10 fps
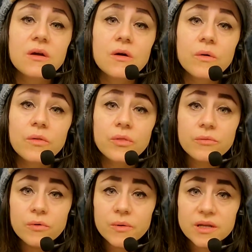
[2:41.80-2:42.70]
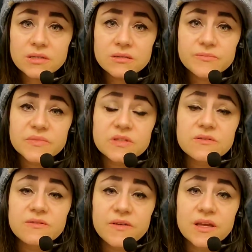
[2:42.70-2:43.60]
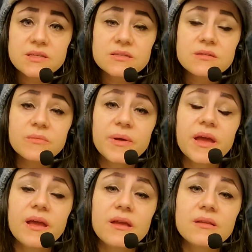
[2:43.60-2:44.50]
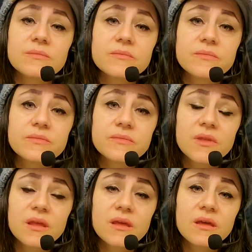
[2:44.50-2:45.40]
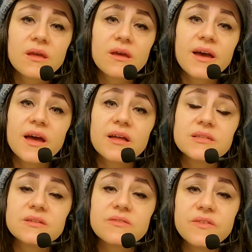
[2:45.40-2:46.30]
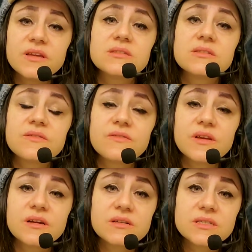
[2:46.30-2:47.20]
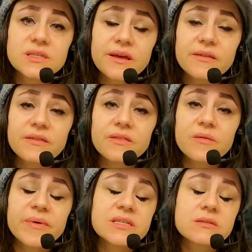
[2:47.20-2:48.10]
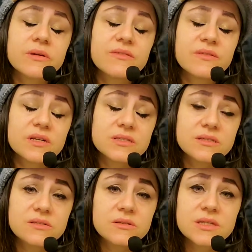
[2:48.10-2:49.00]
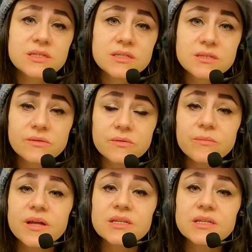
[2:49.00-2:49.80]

go through it, to face the pain and to face the fears. And the best way for us to do this is through